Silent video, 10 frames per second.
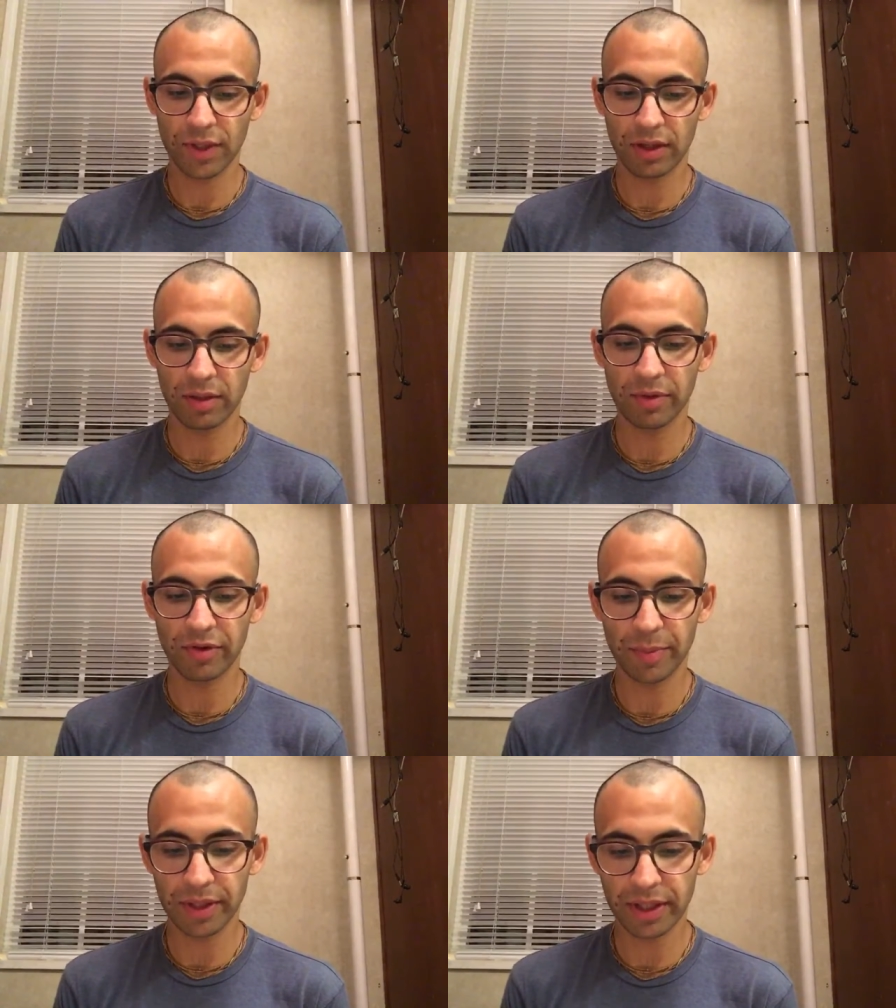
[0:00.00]
Let me
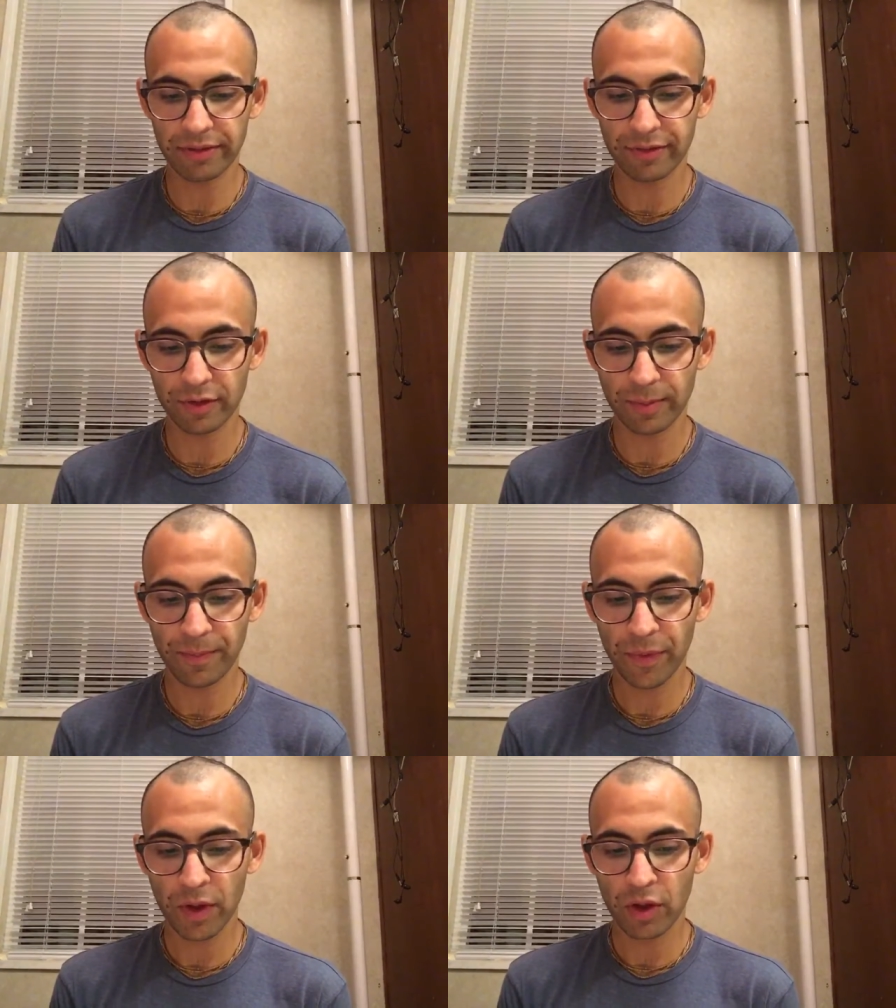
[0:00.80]
repeat that. For
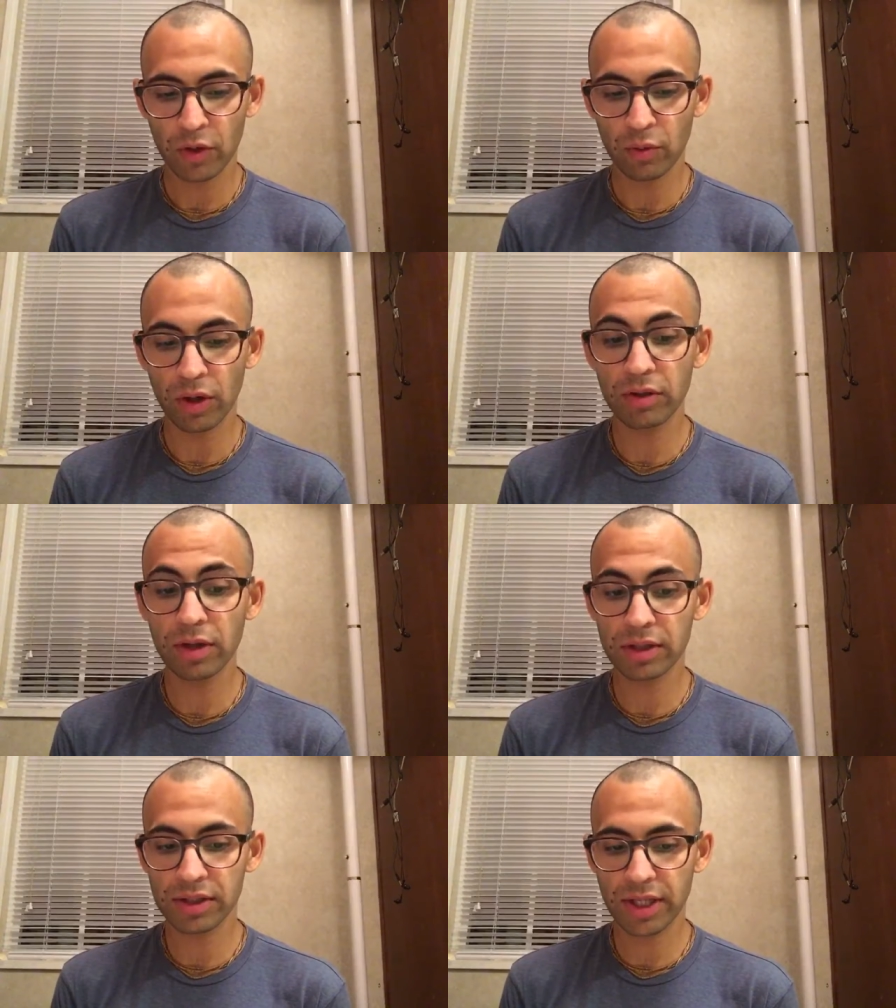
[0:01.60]
one who
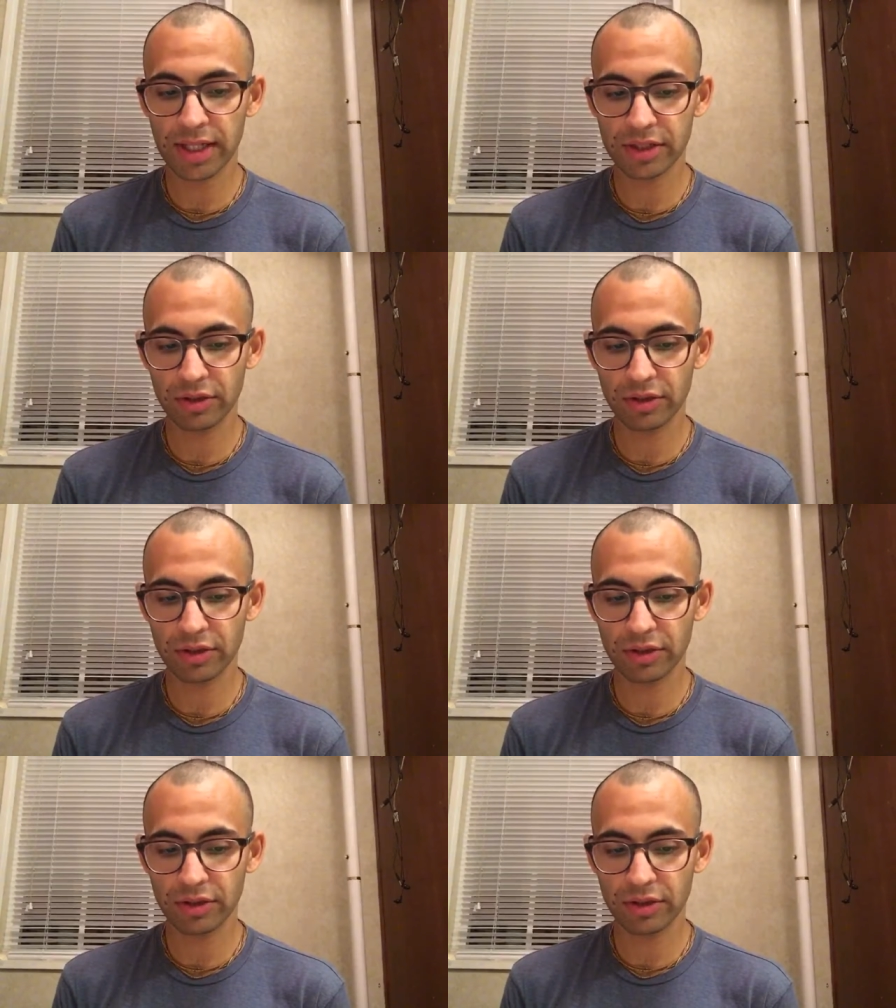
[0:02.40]
understands you,